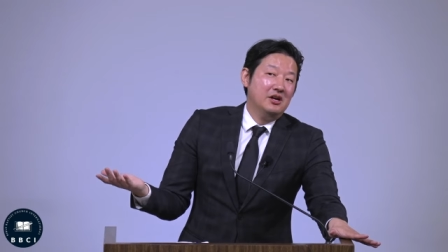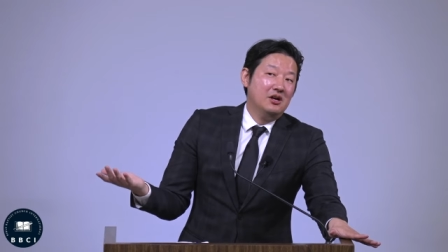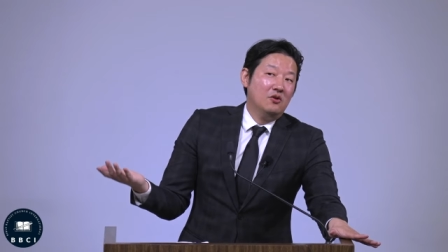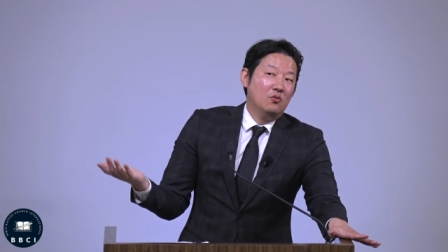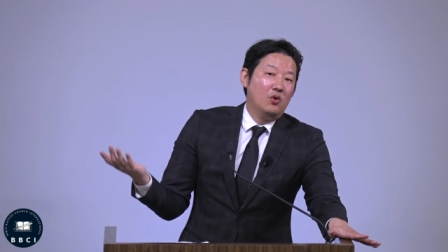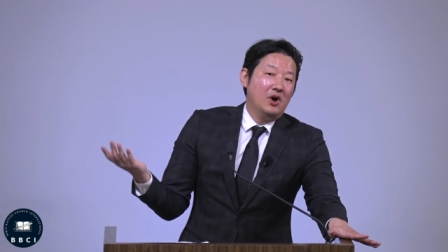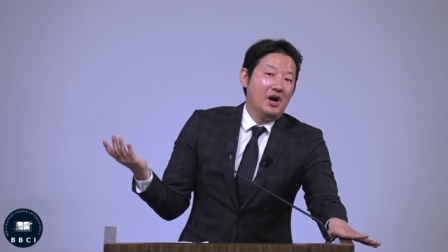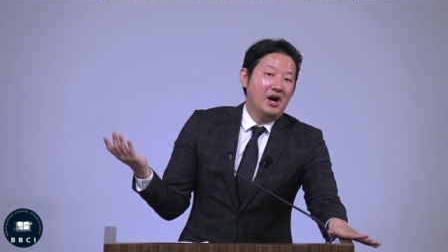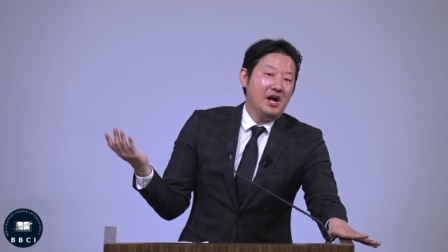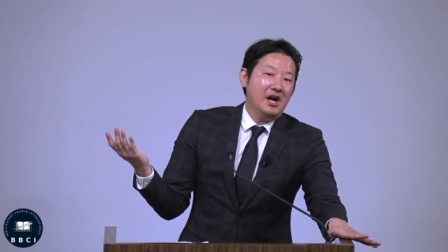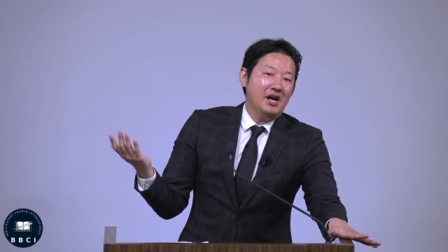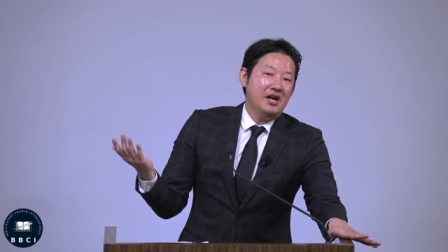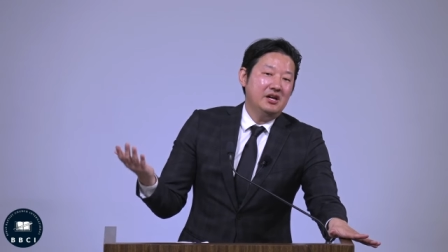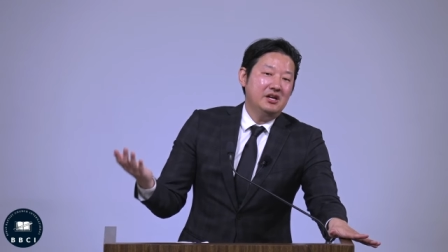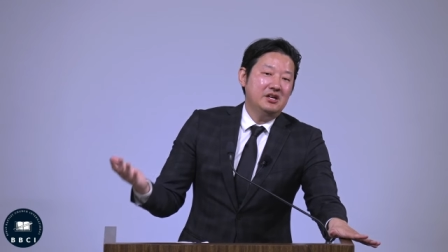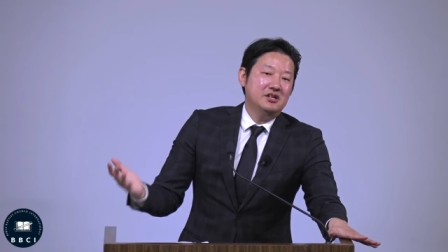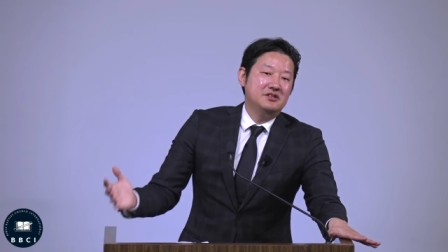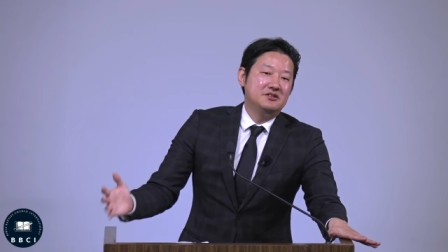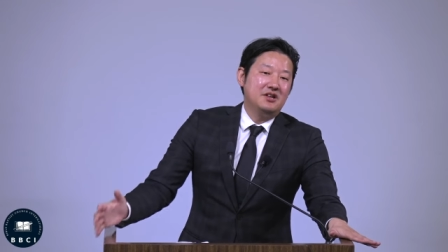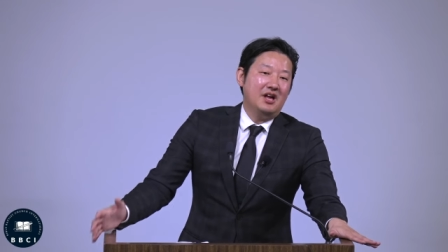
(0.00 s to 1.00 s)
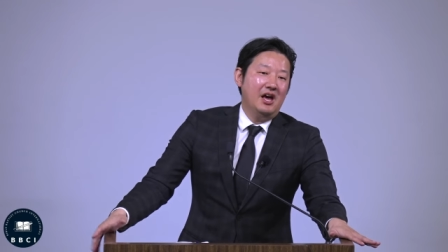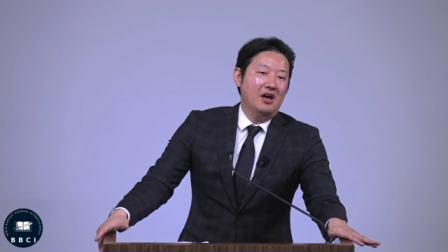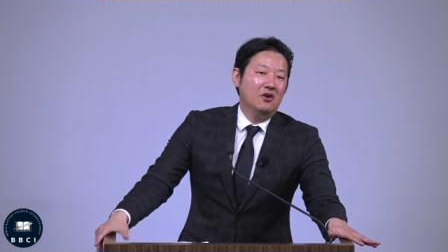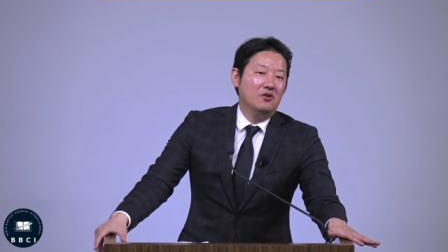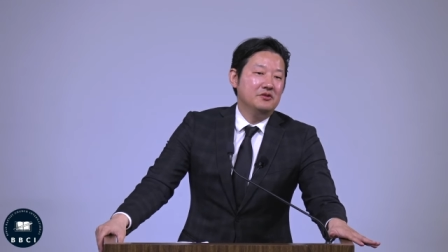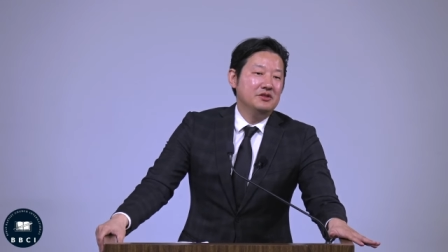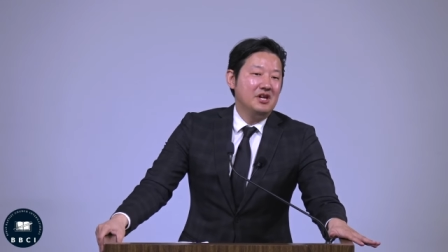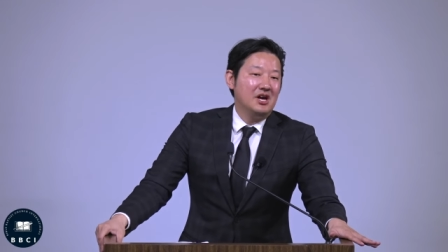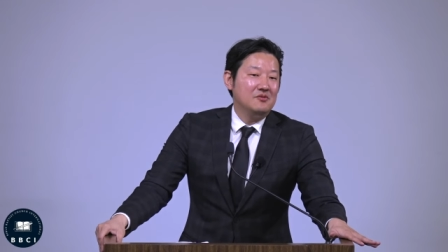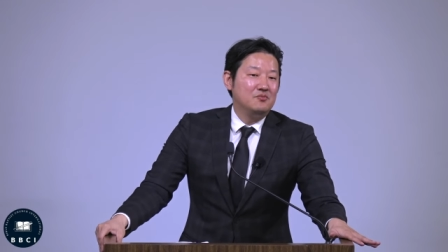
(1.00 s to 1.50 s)
why is
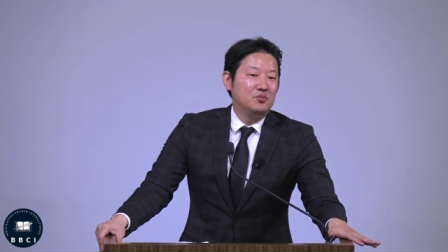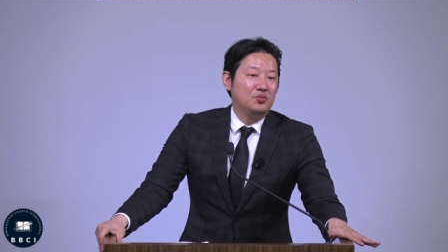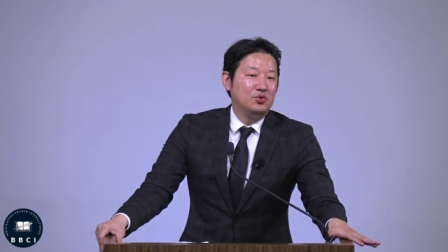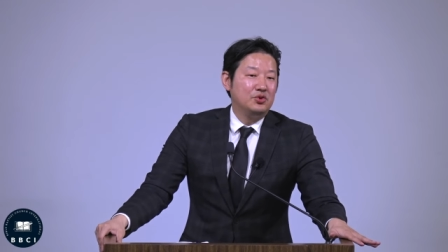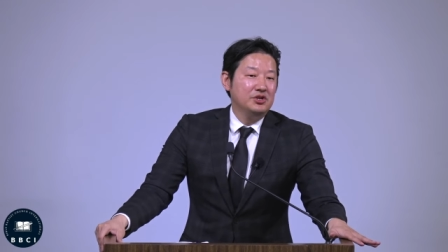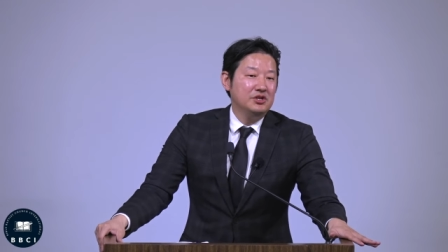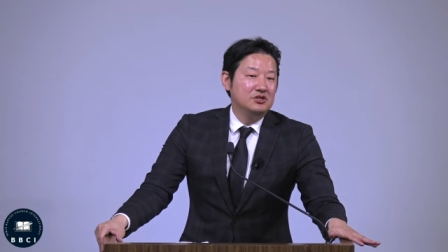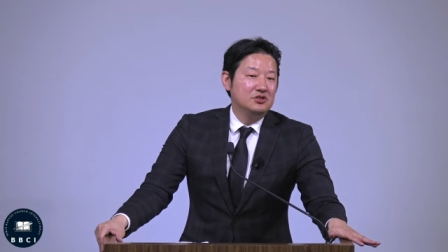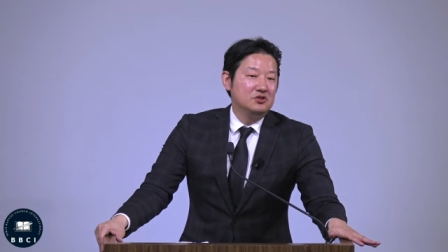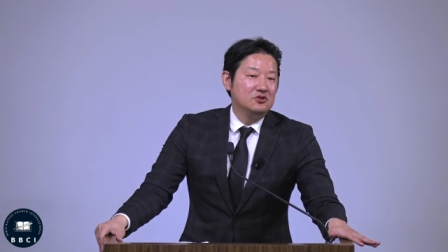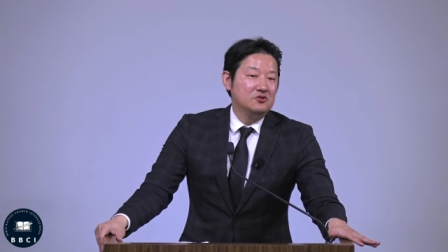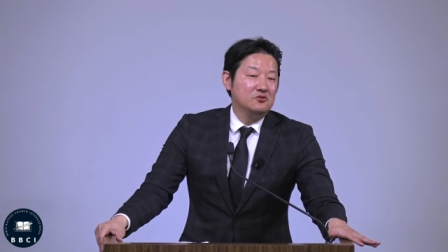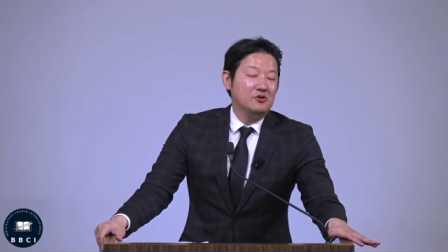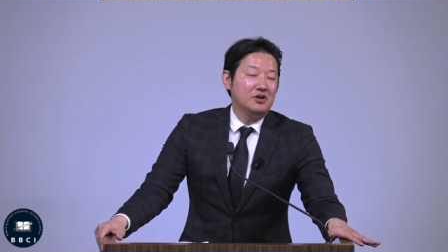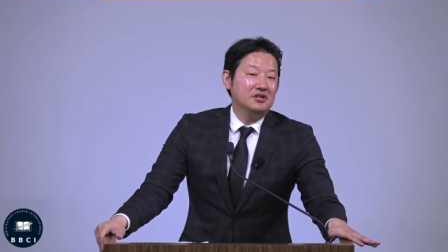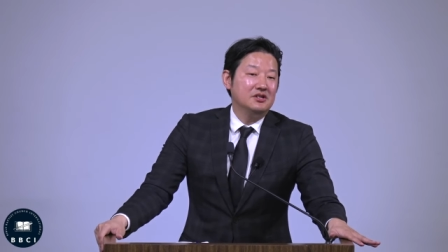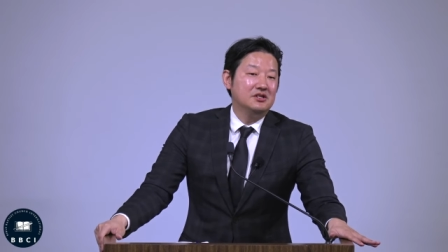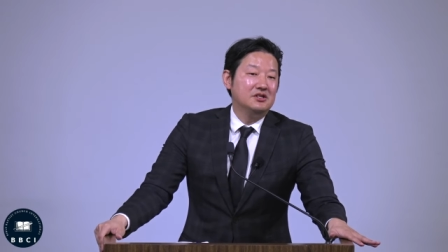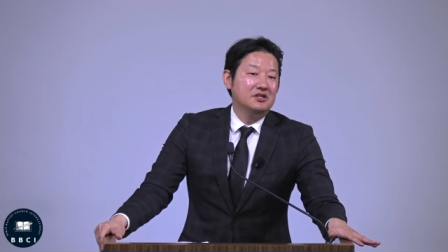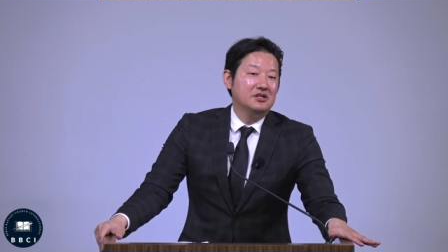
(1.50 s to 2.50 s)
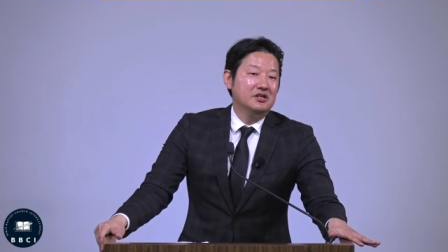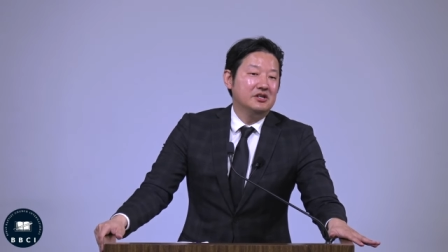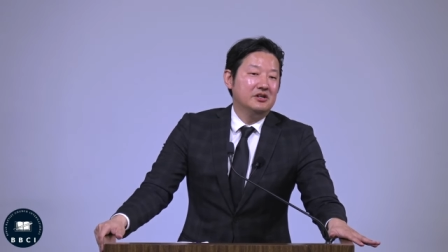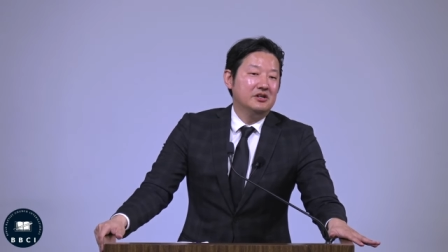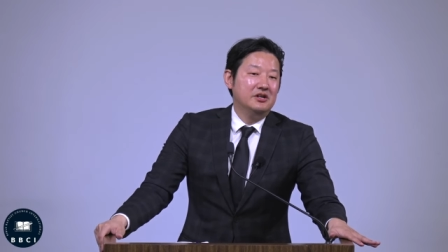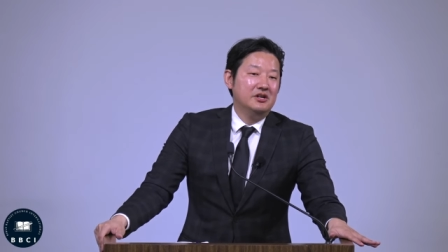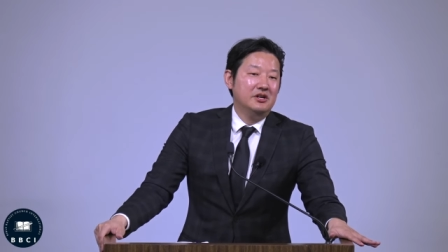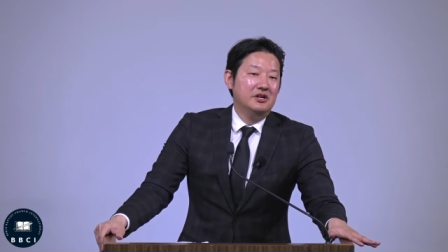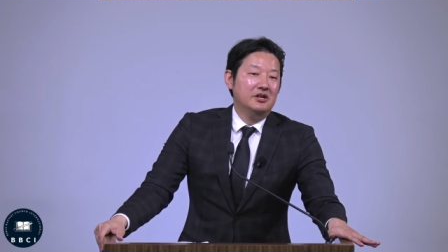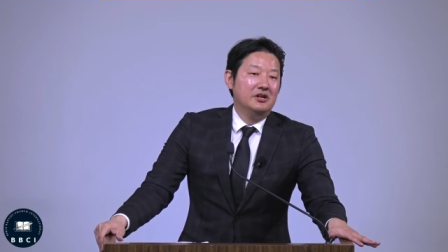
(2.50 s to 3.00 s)
hell not preached throughout the
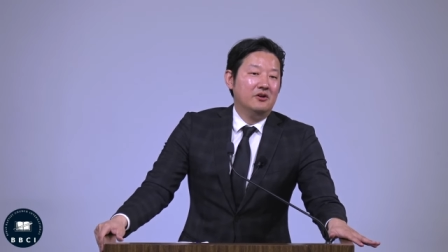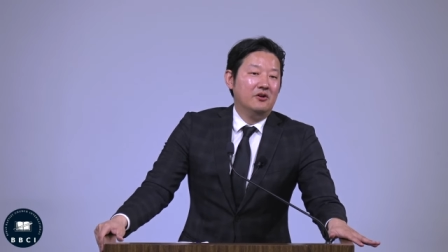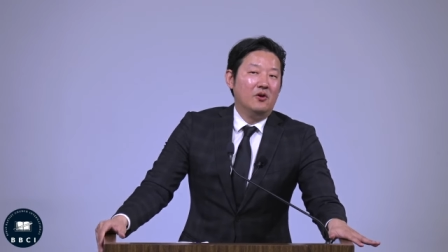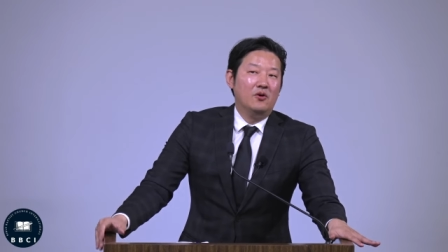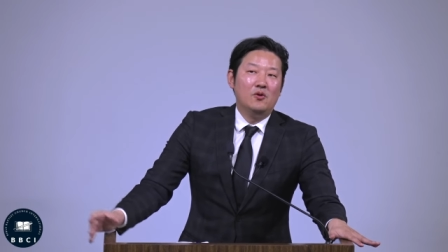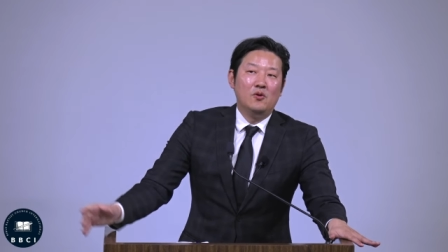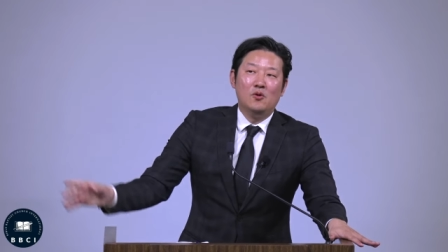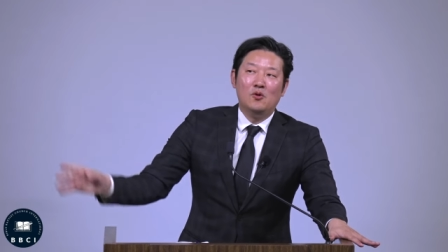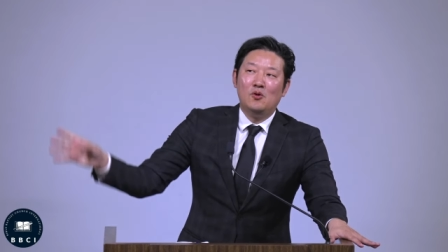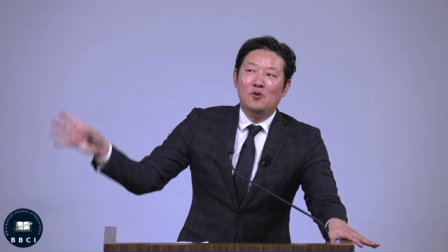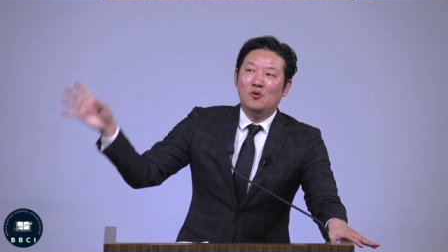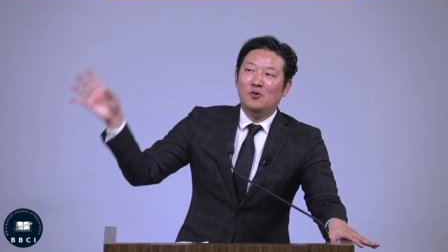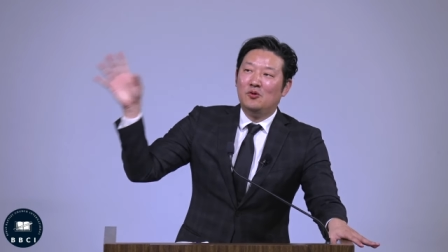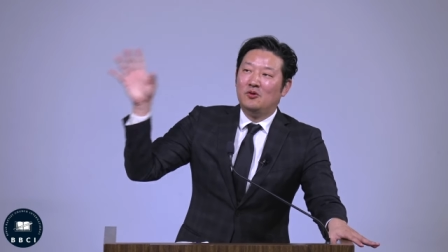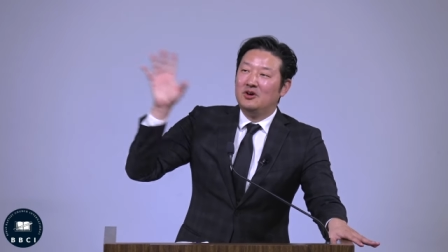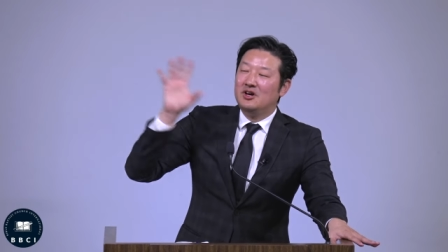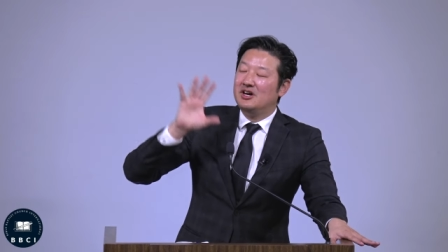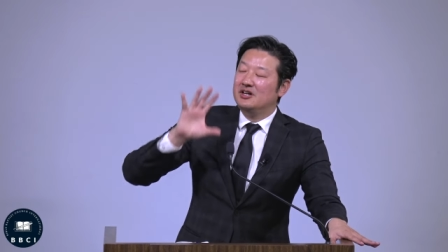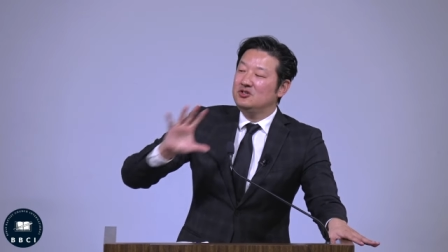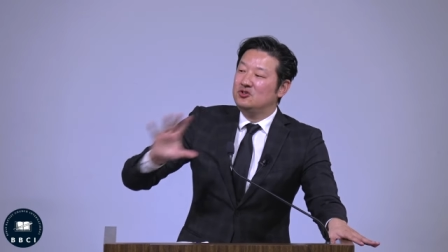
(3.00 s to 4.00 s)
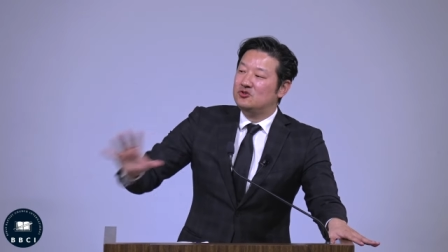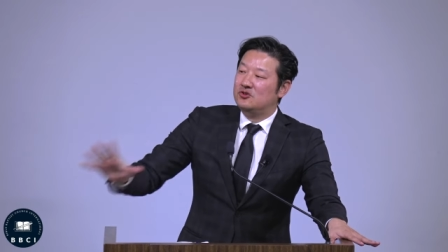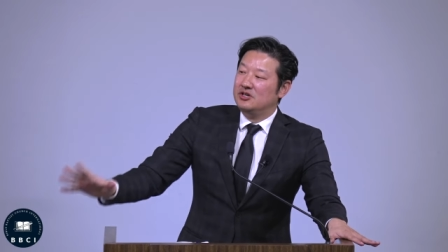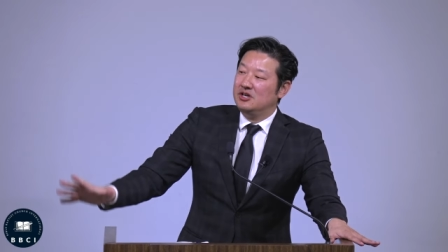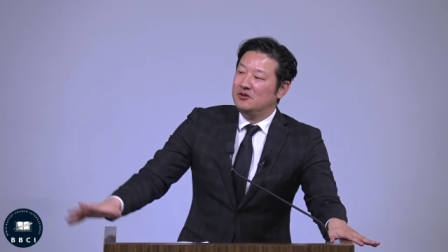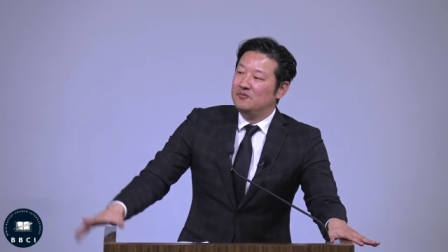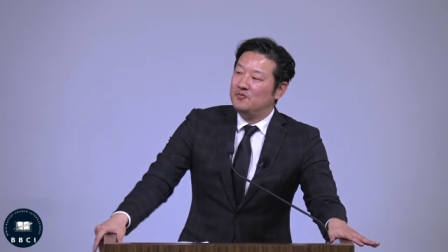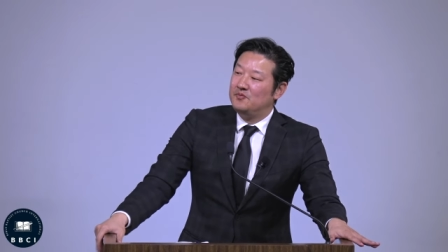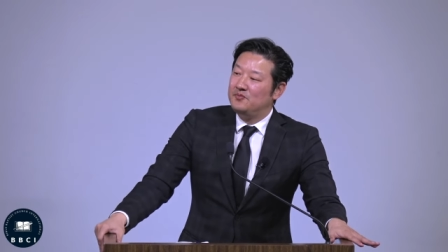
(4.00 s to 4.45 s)
whole country,